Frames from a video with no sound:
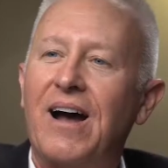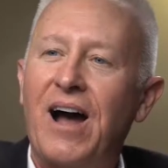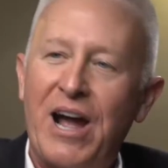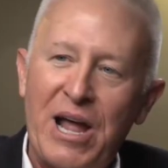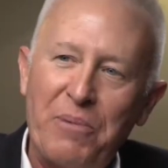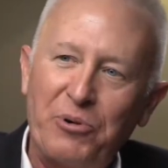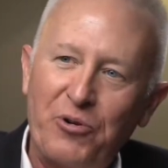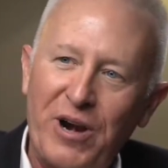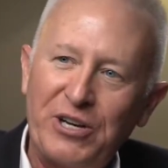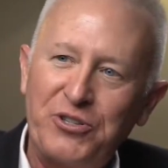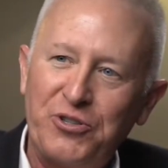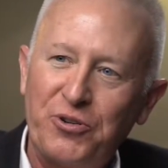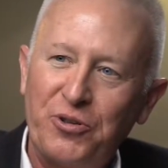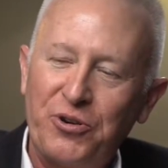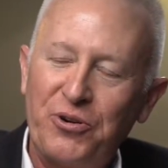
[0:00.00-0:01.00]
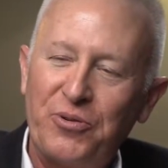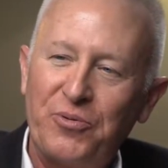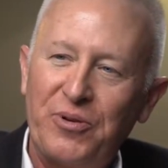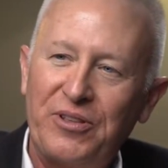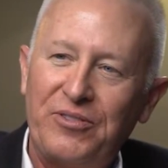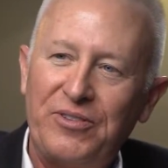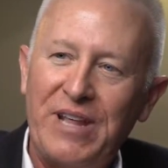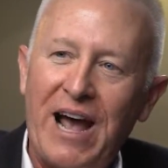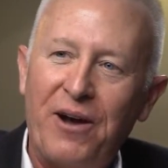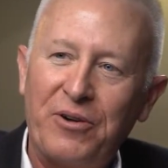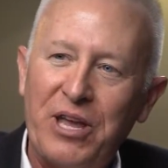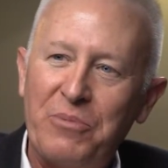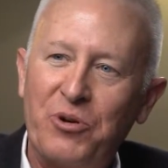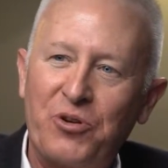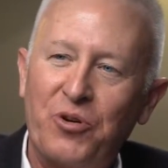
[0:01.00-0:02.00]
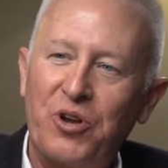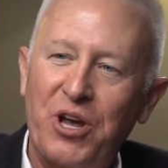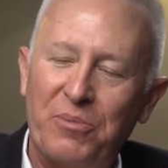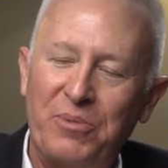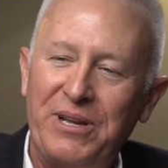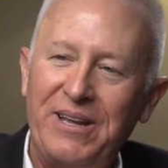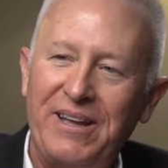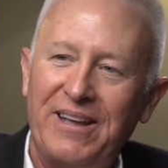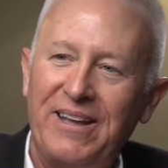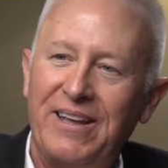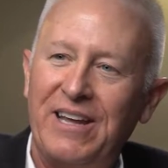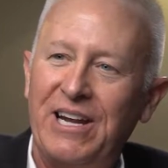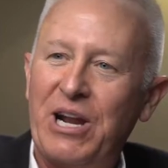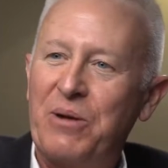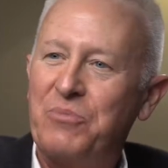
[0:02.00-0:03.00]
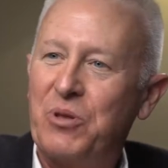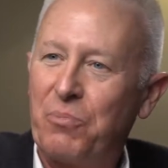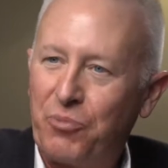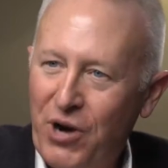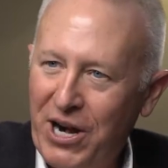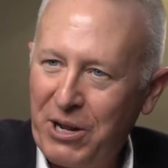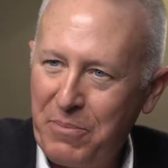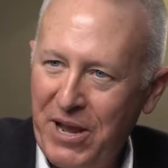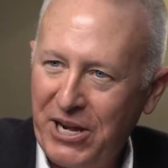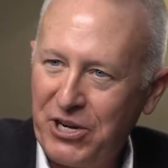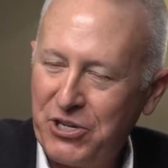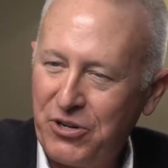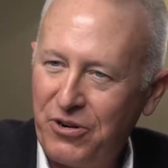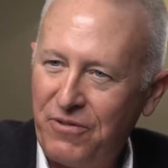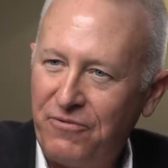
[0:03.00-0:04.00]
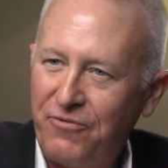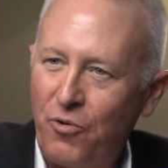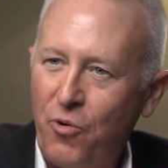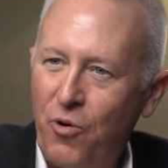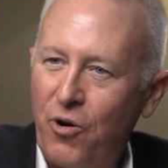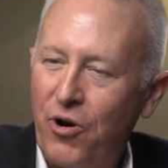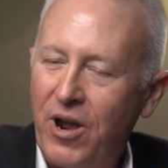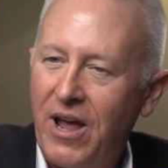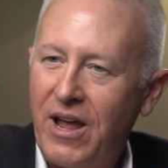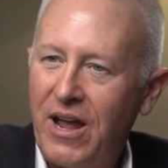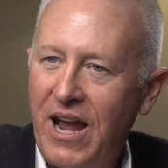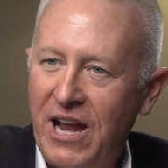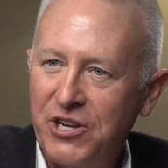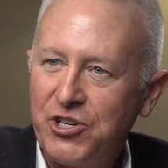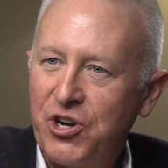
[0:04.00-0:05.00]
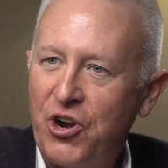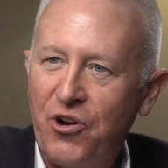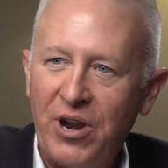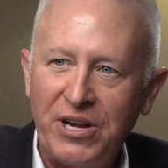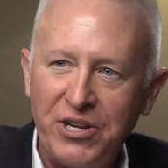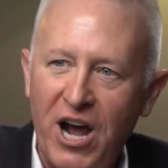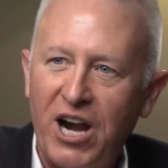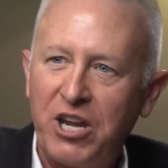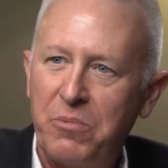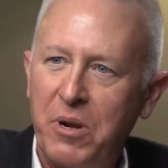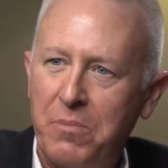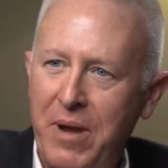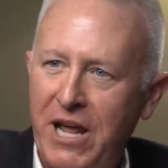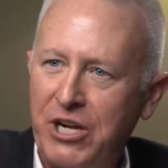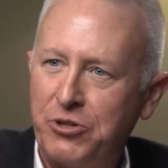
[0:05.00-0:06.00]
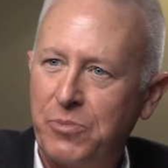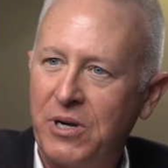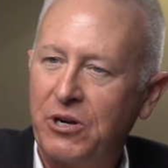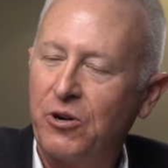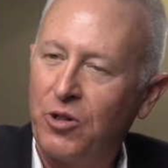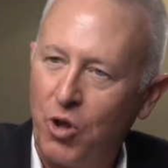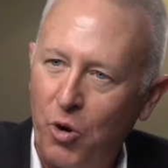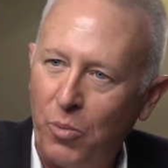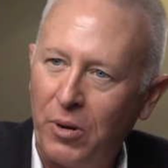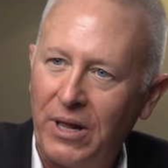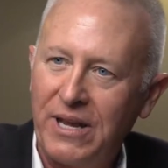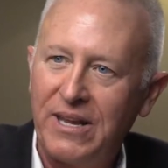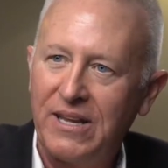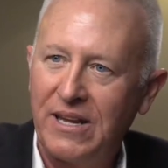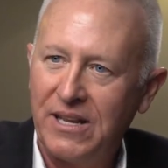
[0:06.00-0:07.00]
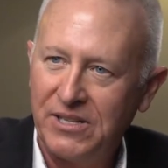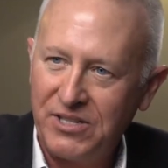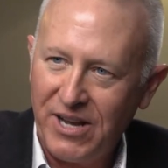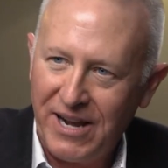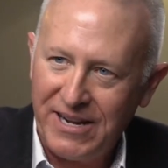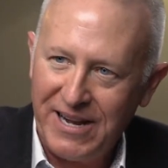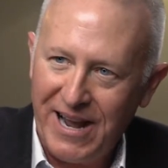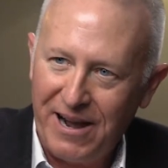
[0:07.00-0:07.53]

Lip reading: Hi, I'm Gregg Schuler with Dow Chemical Company, and I'm the product manager for engineering document management globally inside